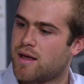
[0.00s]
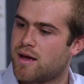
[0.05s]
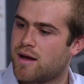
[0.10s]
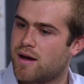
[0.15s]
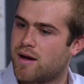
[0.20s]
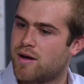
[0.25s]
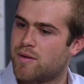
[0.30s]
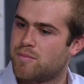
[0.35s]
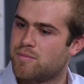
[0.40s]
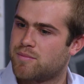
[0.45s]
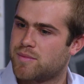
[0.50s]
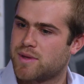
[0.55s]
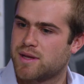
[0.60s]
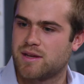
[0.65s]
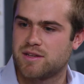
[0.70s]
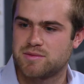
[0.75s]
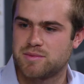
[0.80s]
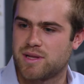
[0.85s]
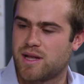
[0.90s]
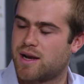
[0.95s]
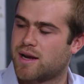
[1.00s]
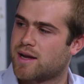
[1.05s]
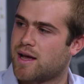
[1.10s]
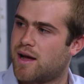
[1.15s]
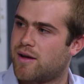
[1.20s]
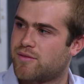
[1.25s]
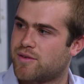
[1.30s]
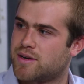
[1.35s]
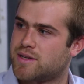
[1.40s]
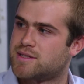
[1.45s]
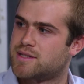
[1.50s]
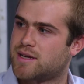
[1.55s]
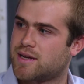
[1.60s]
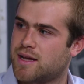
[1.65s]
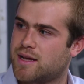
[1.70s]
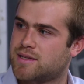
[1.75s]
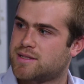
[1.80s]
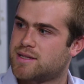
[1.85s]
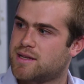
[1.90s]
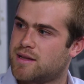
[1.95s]
it gives me a lot of confidence, I
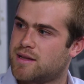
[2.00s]
guess.